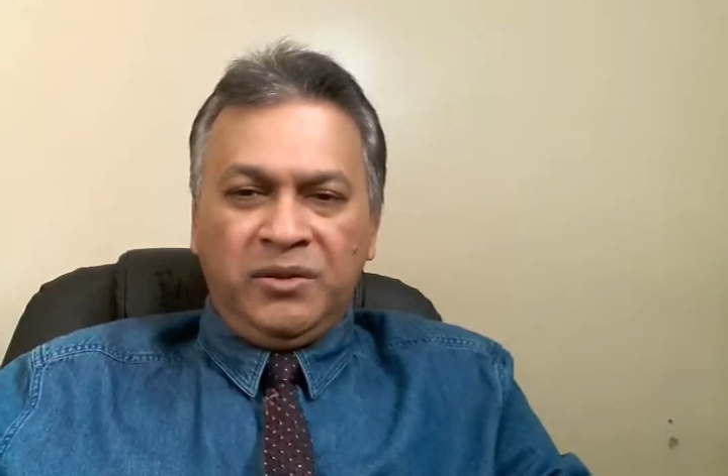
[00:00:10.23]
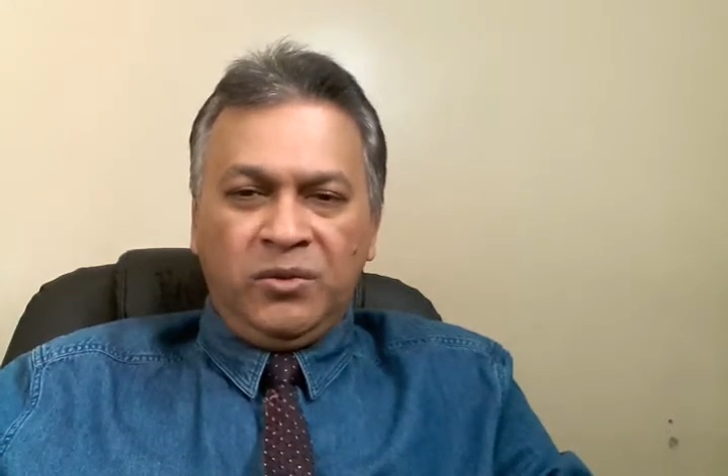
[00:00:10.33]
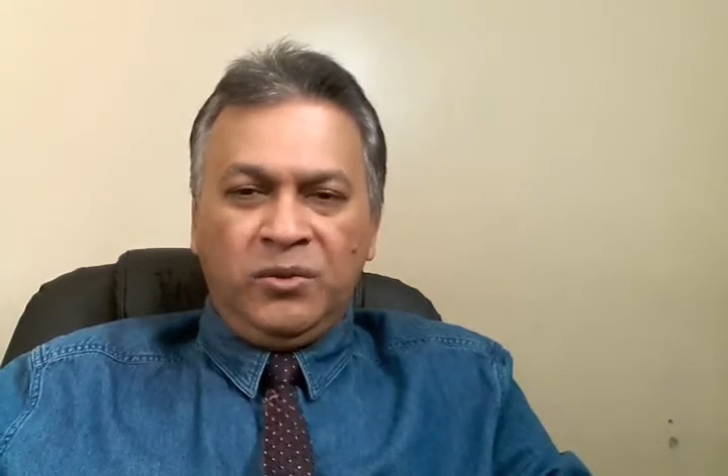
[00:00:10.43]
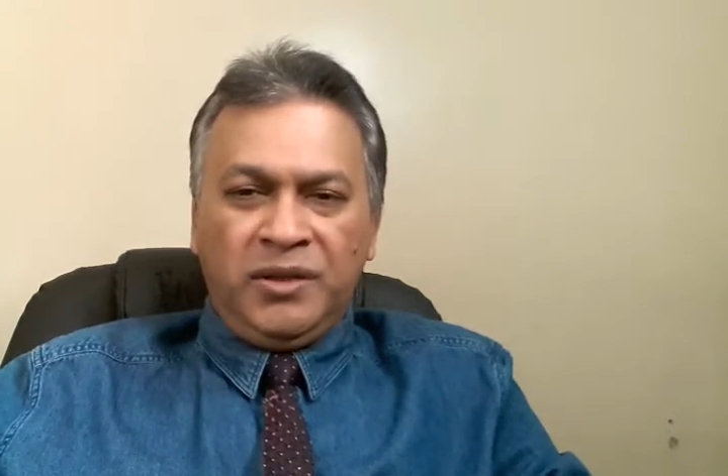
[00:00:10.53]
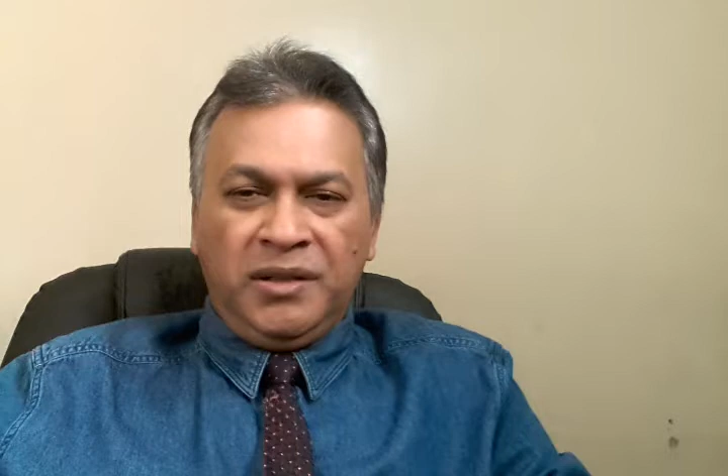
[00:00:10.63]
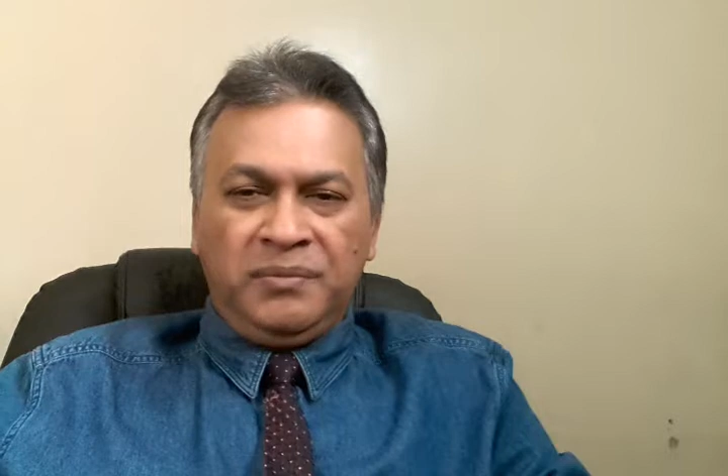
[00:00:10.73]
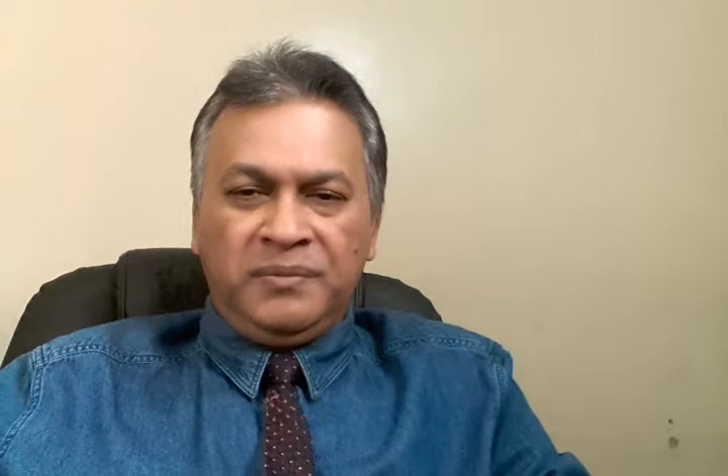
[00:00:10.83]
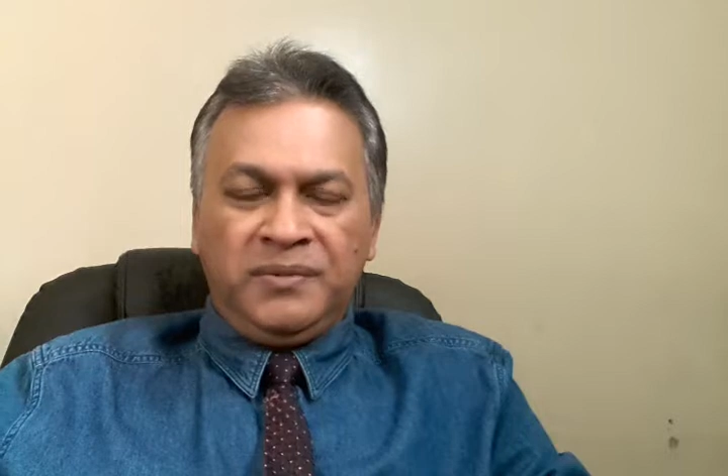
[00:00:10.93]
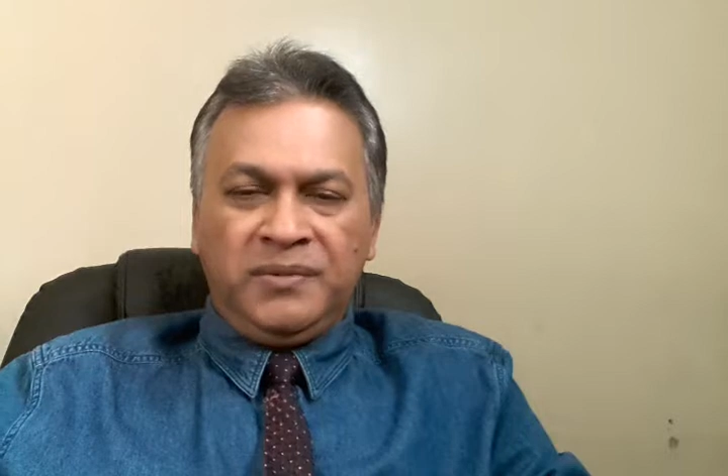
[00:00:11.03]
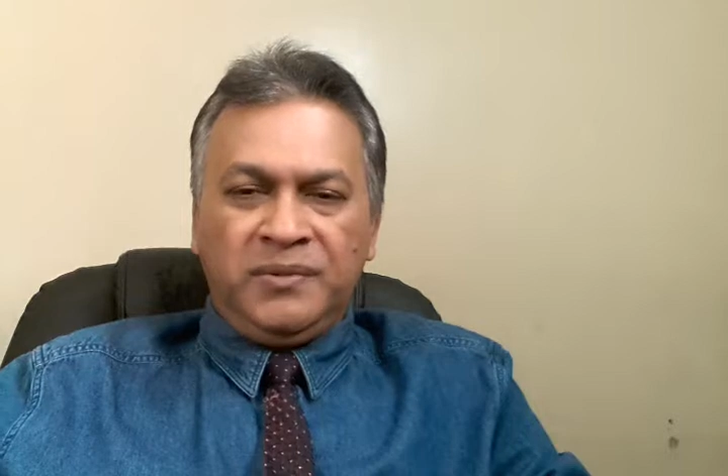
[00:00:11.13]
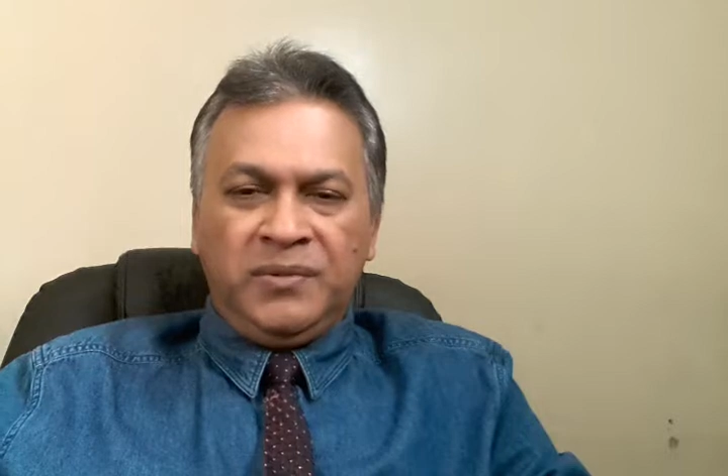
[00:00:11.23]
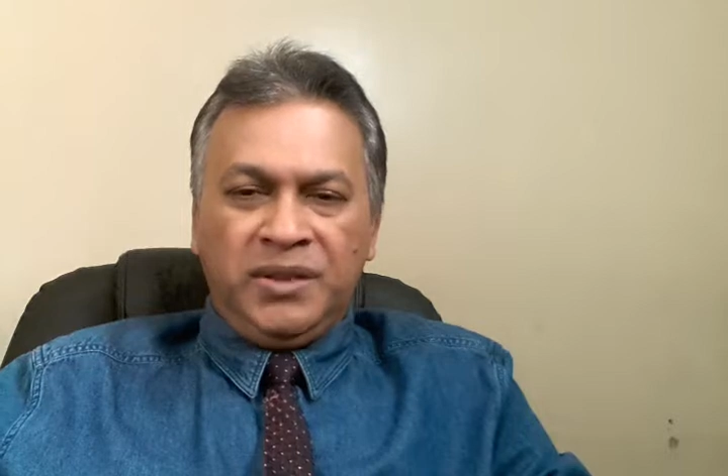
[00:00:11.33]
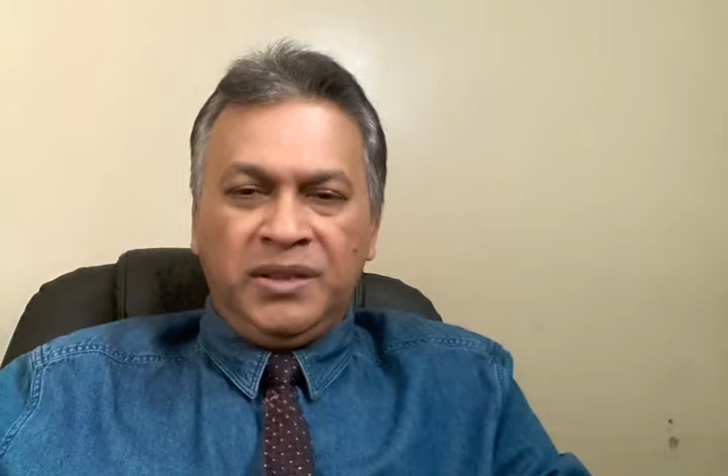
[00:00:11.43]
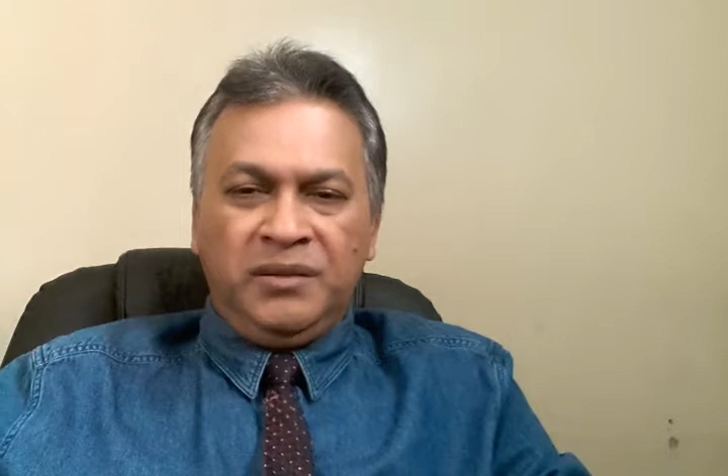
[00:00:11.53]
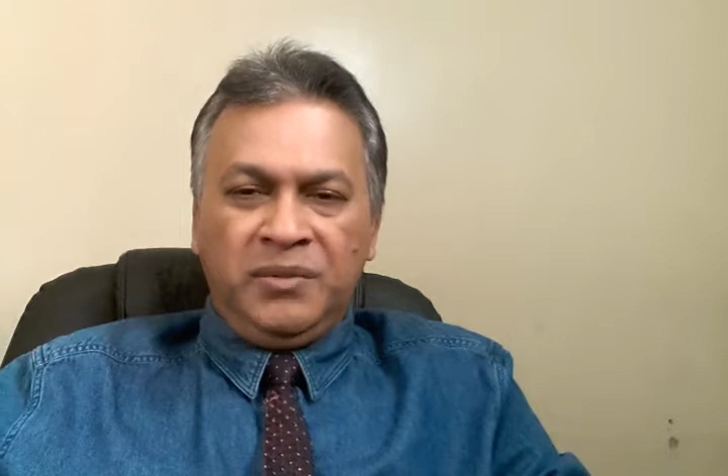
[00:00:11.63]
holdup
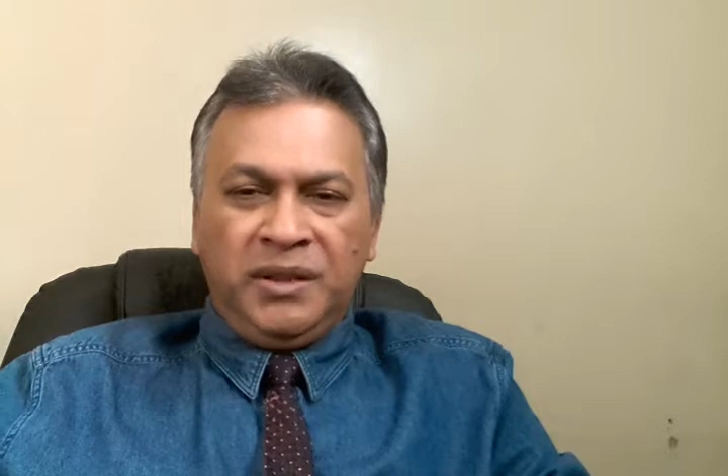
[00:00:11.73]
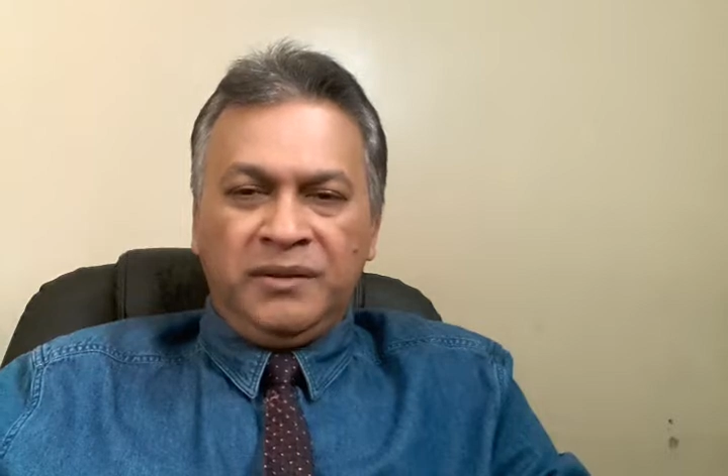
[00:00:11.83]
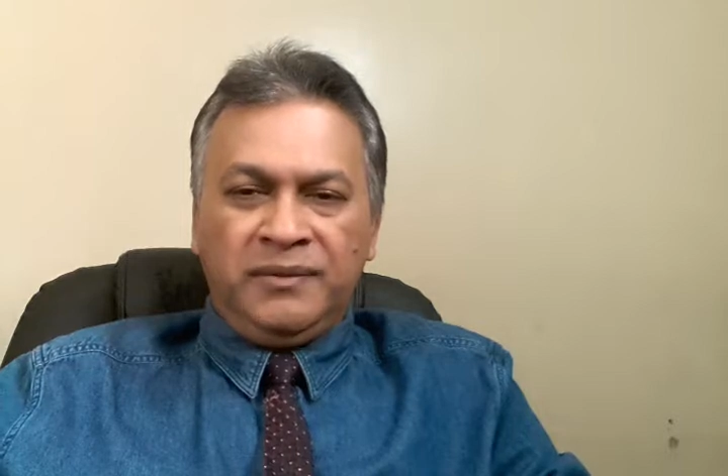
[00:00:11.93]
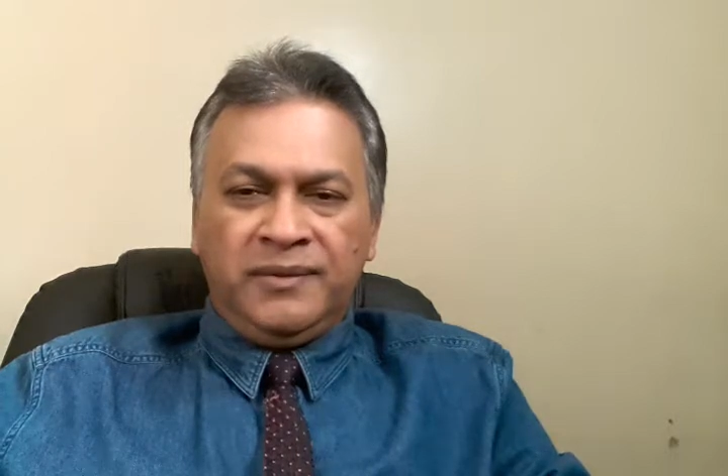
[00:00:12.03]
with eBay.